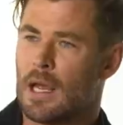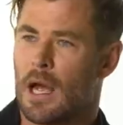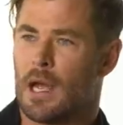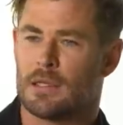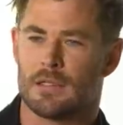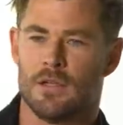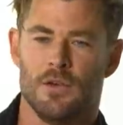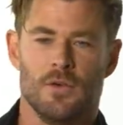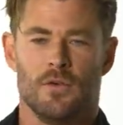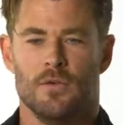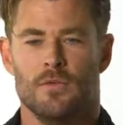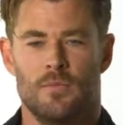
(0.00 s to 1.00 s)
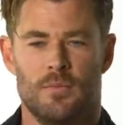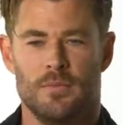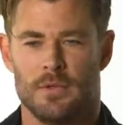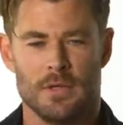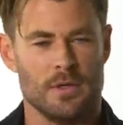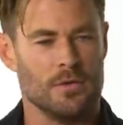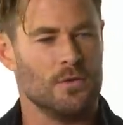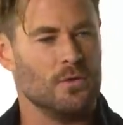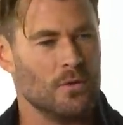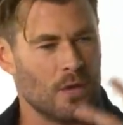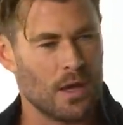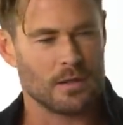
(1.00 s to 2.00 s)
ask you to
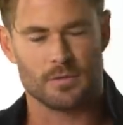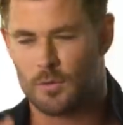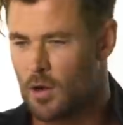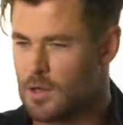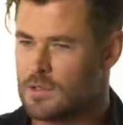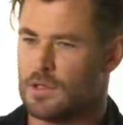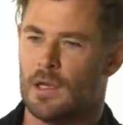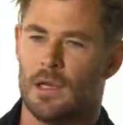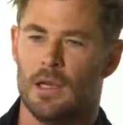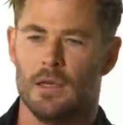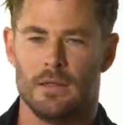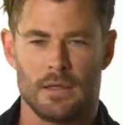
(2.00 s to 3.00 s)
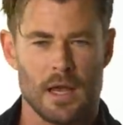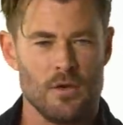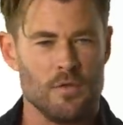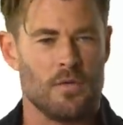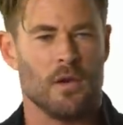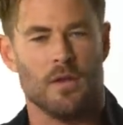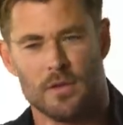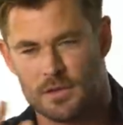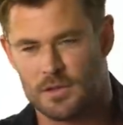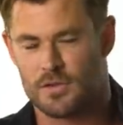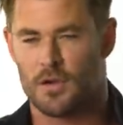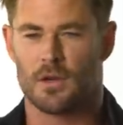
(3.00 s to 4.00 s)
do X, Y, Z? Can you follow
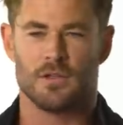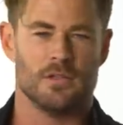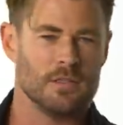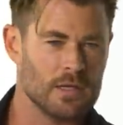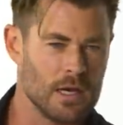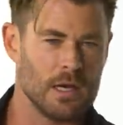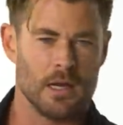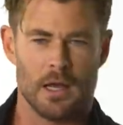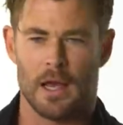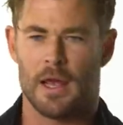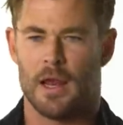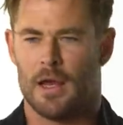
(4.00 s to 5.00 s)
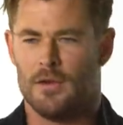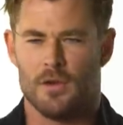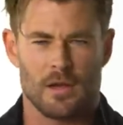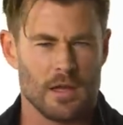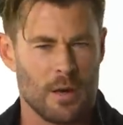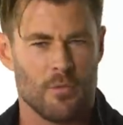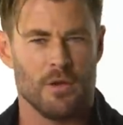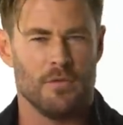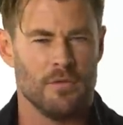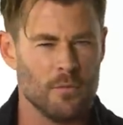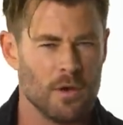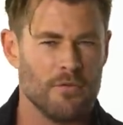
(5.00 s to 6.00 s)
those instructions? Da da da. And are you
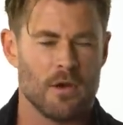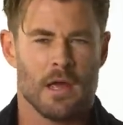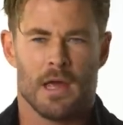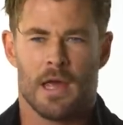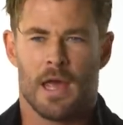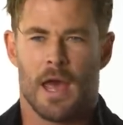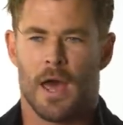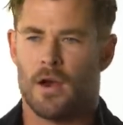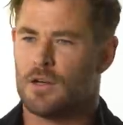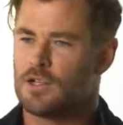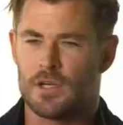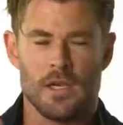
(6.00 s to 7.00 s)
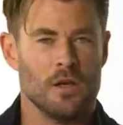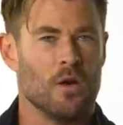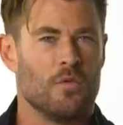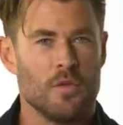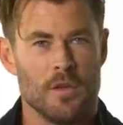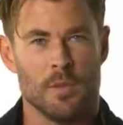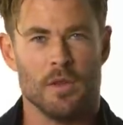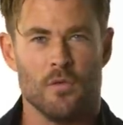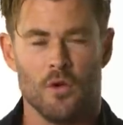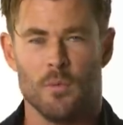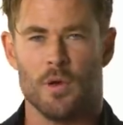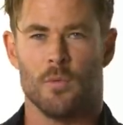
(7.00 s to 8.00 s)
collaborative and whatever? And I just hit it off with him in the
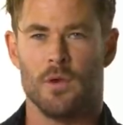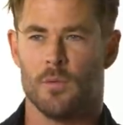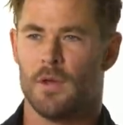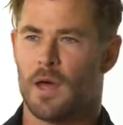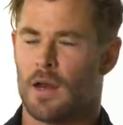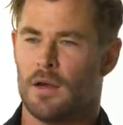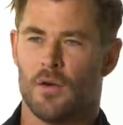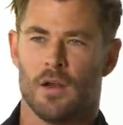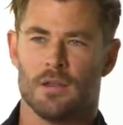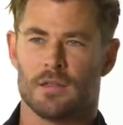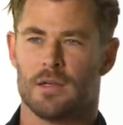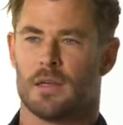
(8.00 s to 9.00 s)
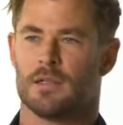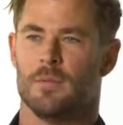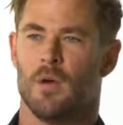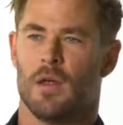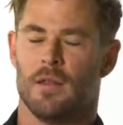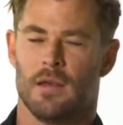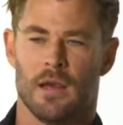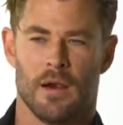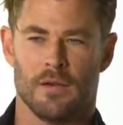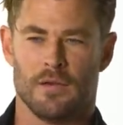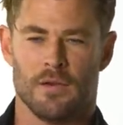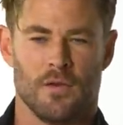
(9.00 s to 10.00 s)
room, and we, we had a great discussion about the
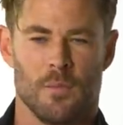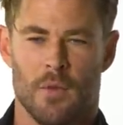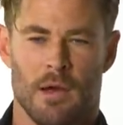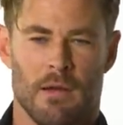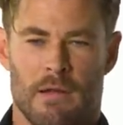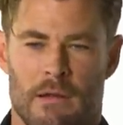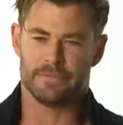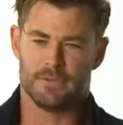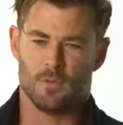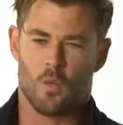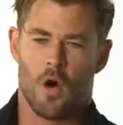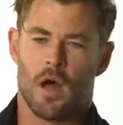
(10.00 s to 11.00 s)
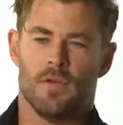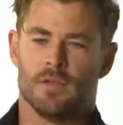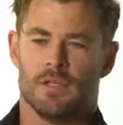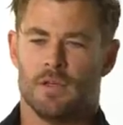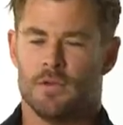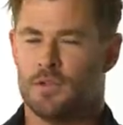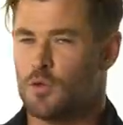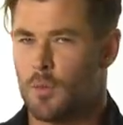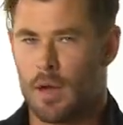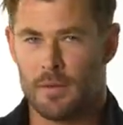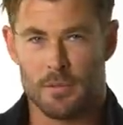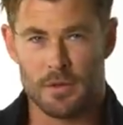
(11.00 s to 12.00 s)
character, about why this individual
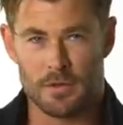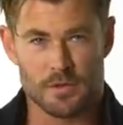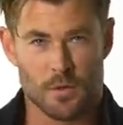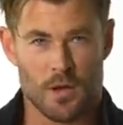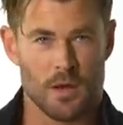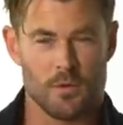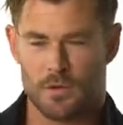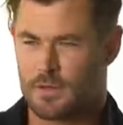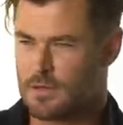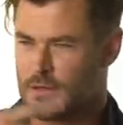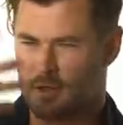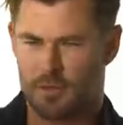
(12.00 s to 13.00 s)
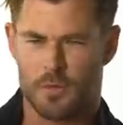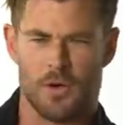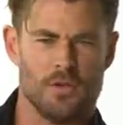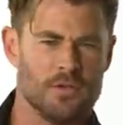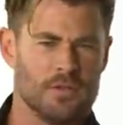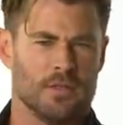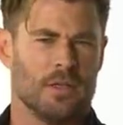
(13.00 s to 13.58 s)
may be this way, what's his experiences,